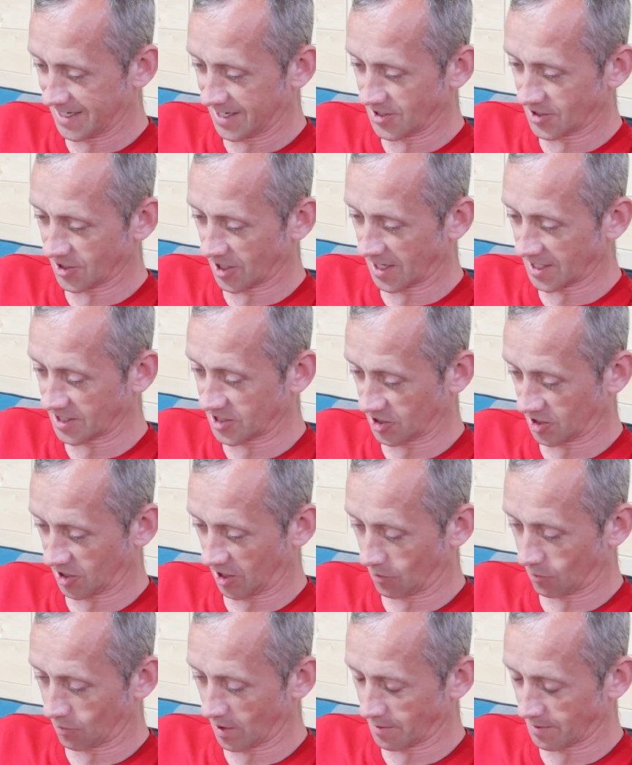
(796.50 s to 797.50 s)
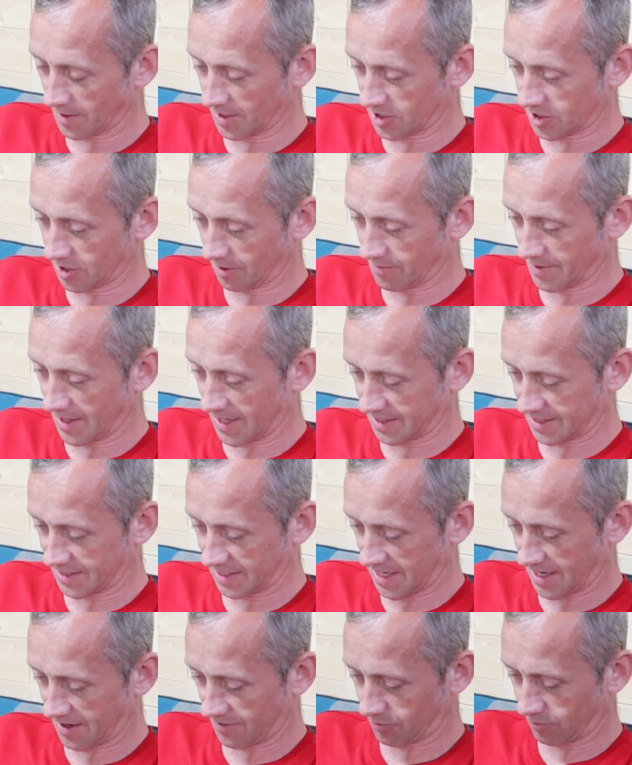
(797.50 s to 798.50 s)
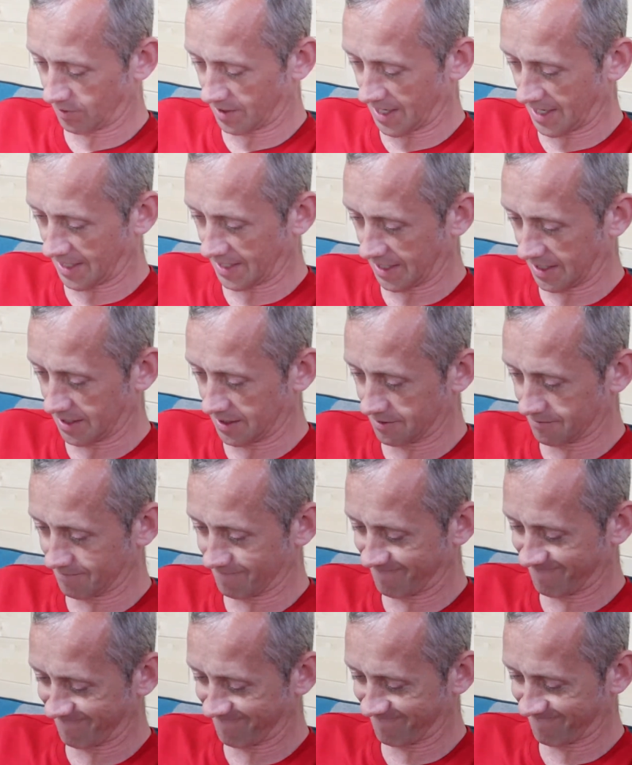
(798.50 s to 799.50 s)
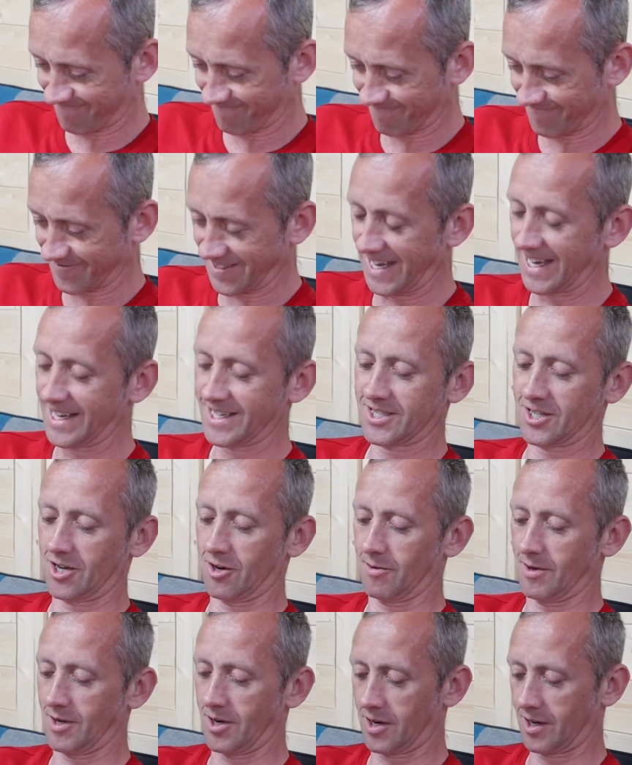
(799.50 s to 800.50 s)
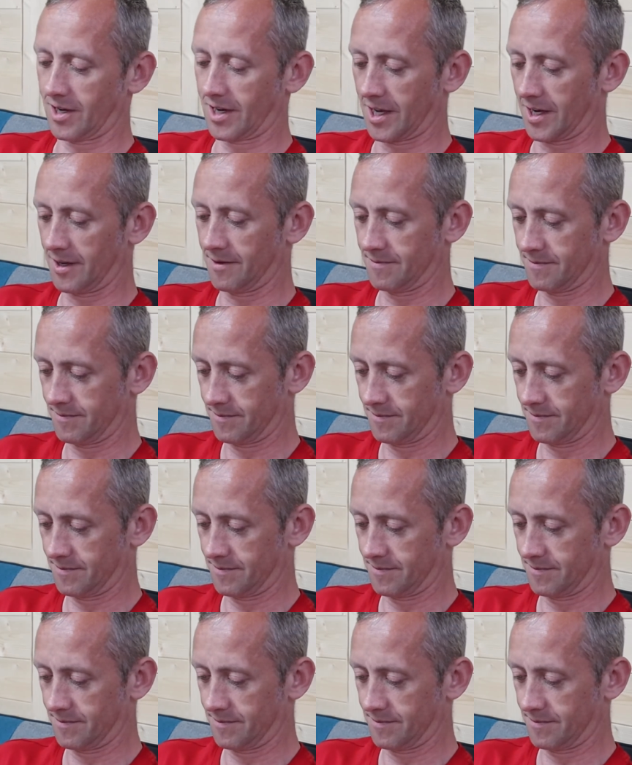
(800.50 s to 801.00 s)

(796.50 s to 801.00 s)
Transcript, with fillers: Now he's just got a wee bit of something else left. We're like, Yes, there we are. got it.